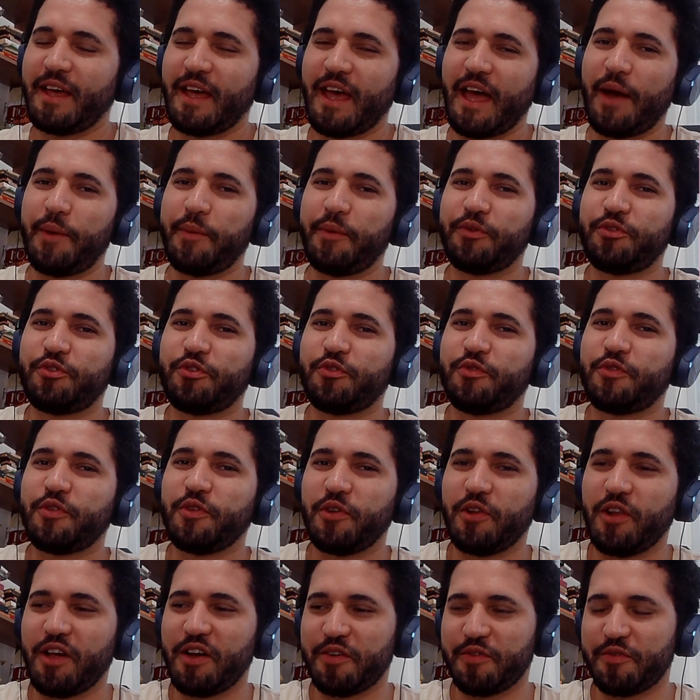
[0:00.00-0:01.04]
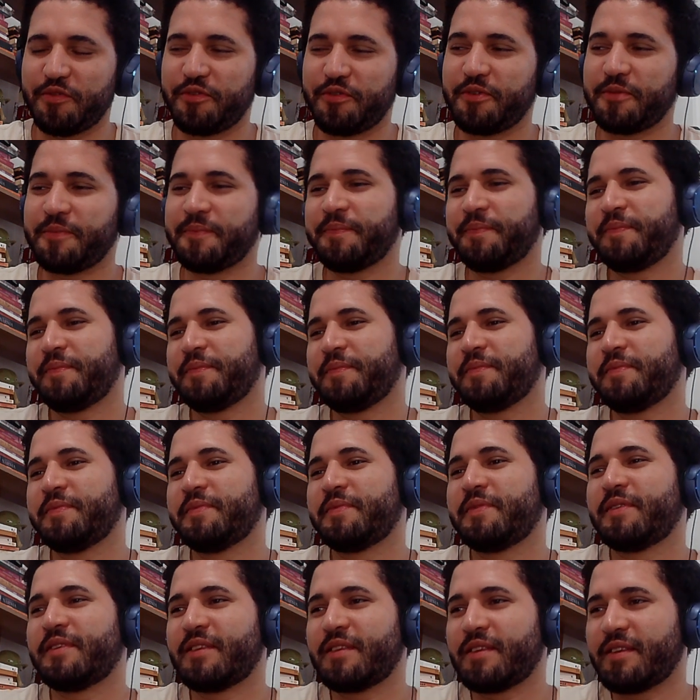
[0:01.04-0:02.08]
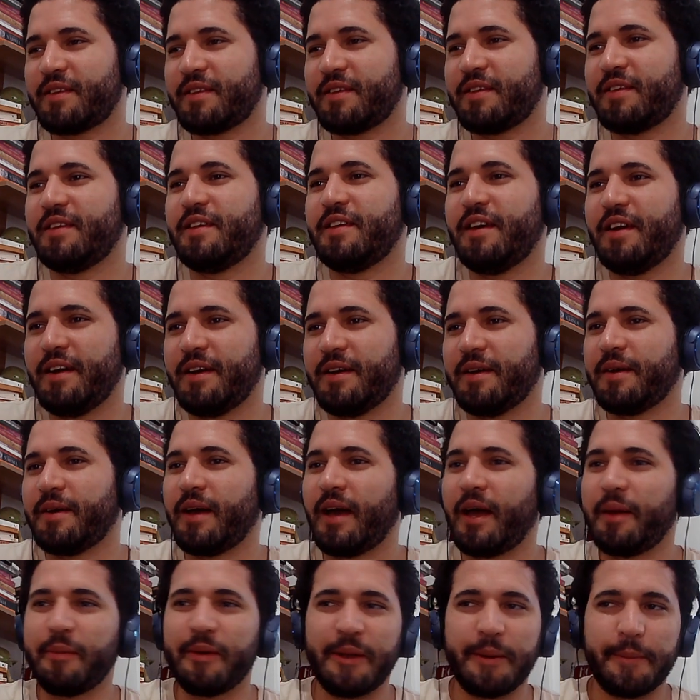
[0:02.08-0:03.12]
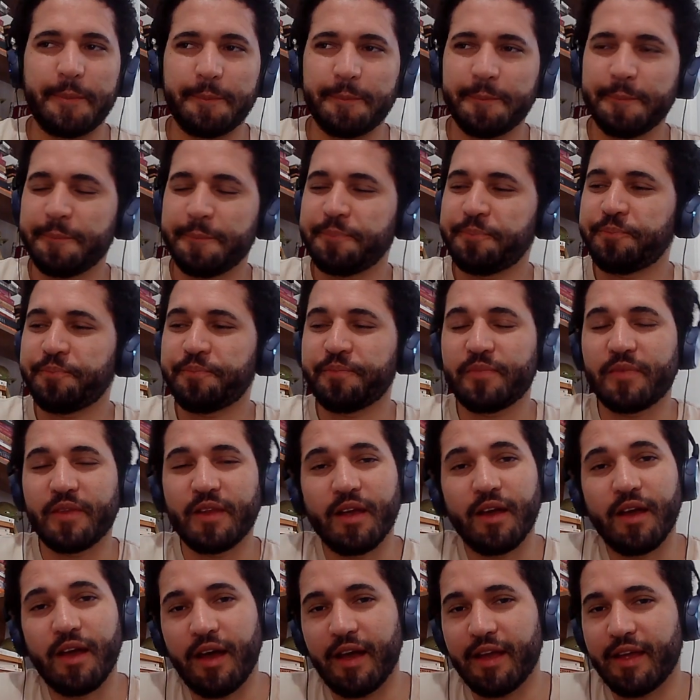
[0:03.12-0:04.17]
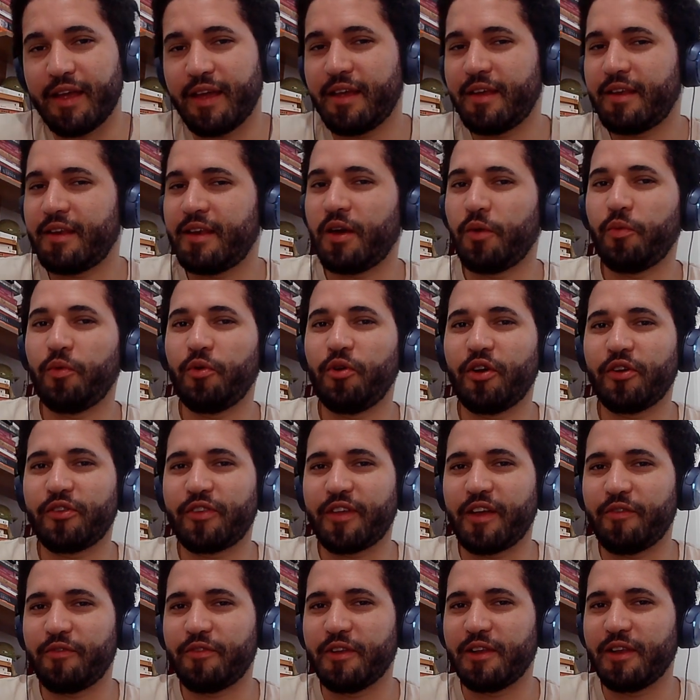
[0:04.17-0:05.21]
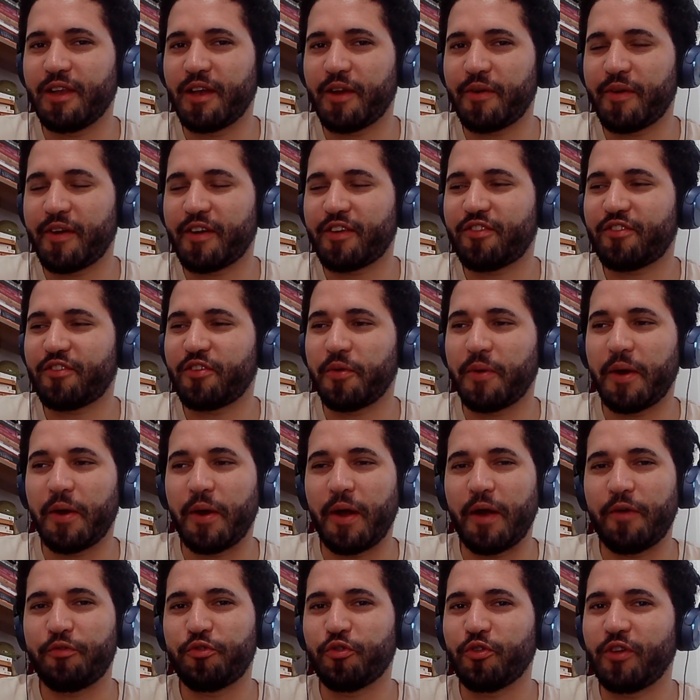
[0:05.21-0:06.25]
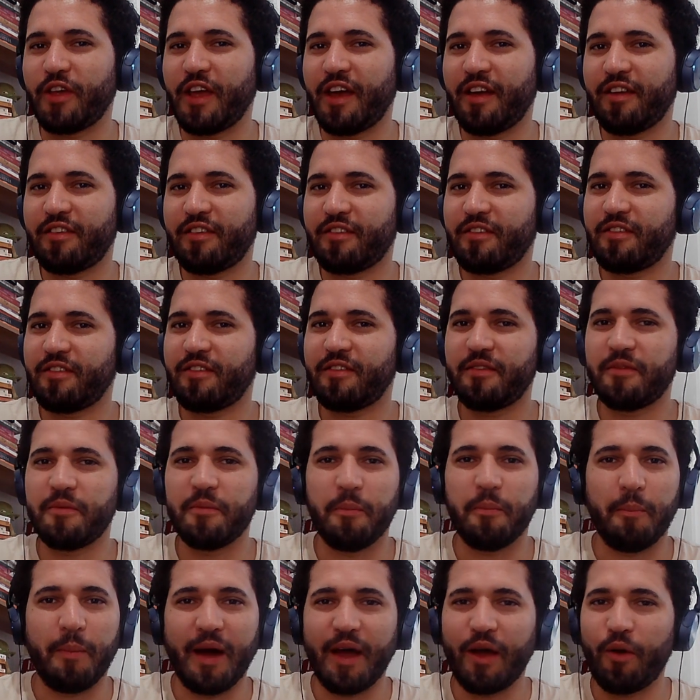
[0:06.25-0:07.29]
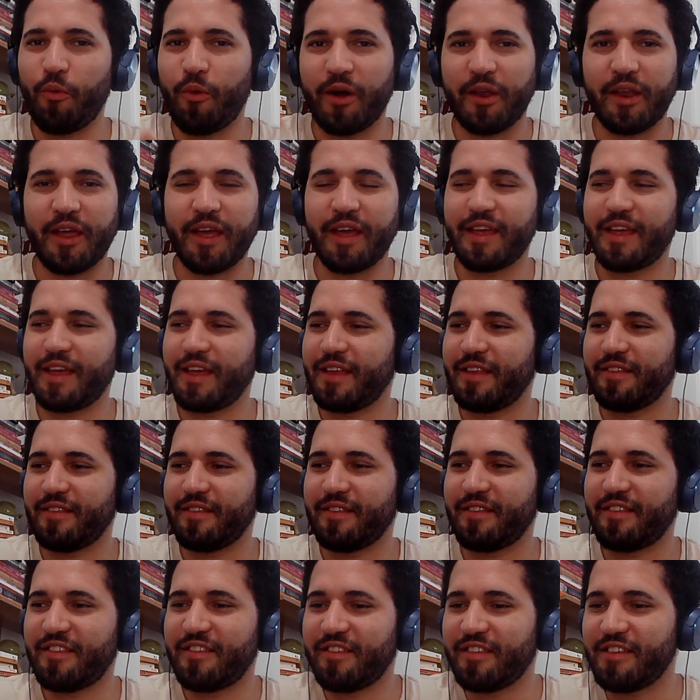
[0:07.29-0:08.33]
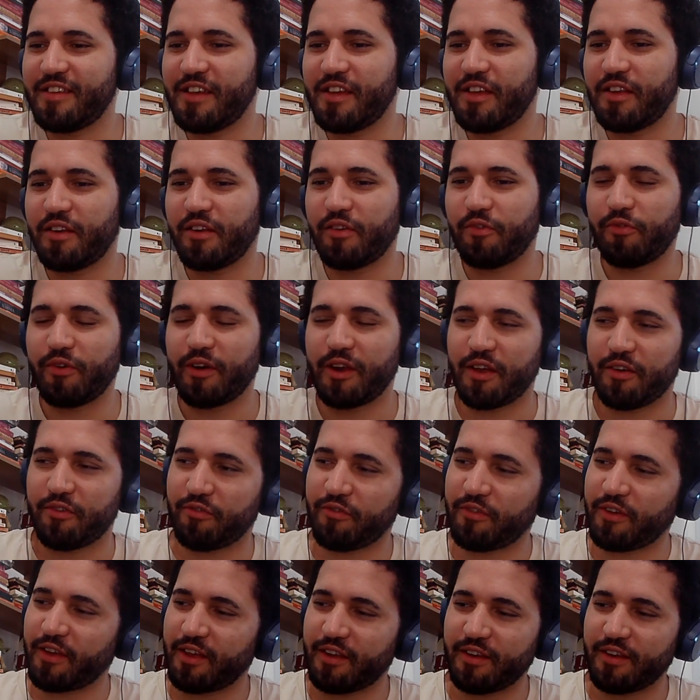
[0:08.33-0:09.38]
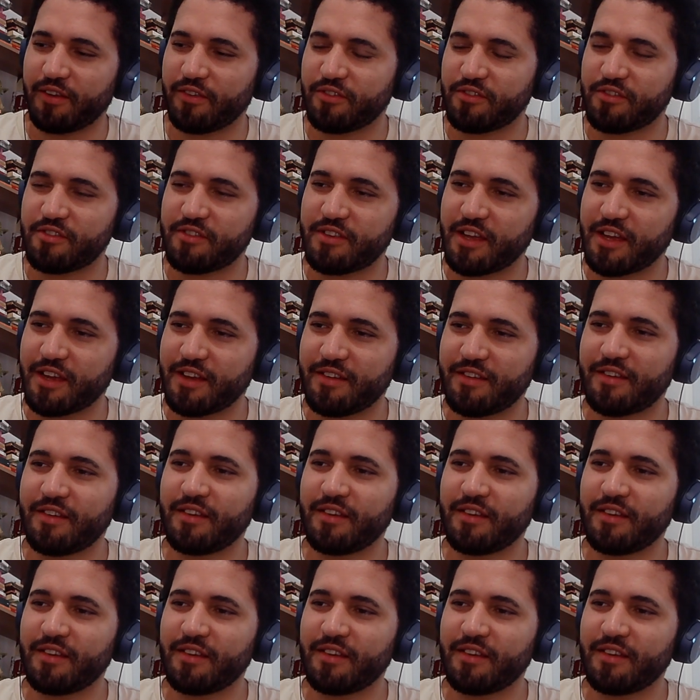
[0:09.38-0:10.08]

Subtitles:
I want to feel loved." Yeah, I mean, again, I will not have the lyrics, so I have to guess by what I can see and what I can understand.